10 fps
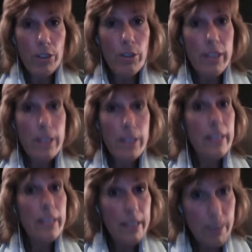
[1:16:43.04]
it's
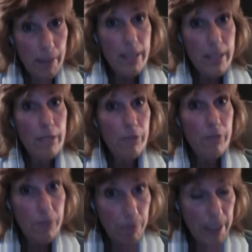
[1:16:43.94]
an expensive
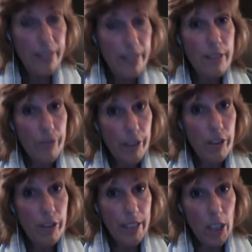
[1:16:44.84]
place to
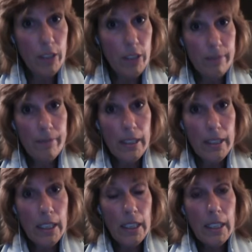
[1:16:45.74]
figure it out.
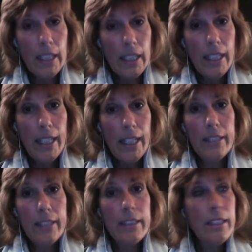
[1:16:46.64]

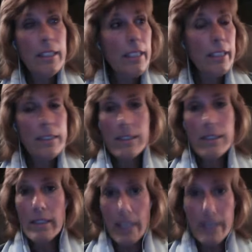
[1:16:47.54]
And
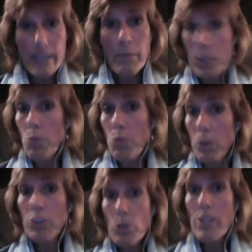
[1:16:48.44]
I said, but you will
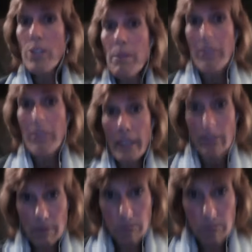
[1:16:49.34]
do something.
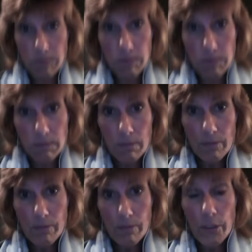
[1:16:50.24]

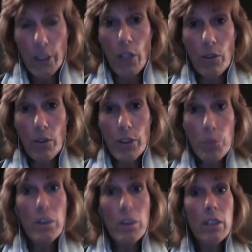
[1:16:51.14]
You know, you
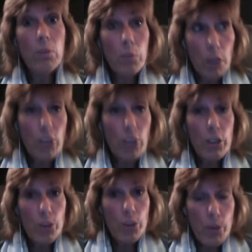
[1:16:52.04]
will work or
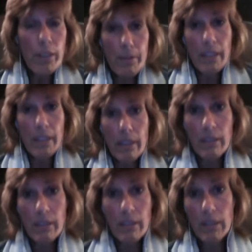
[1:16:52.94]
do something.
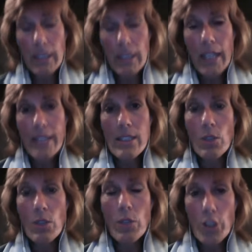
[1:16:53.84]
And
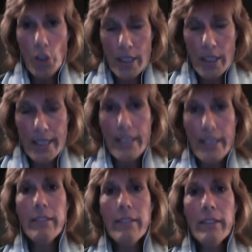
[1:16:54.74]
so, you know, he
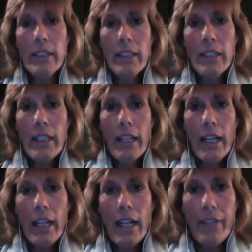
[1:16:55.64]
did.
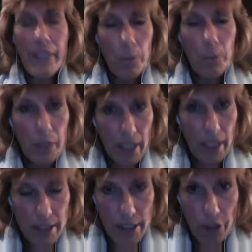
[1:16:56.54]
And then it went on
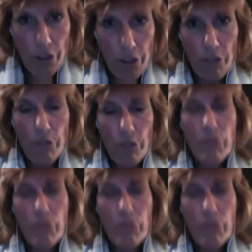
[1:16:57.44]
to year 2.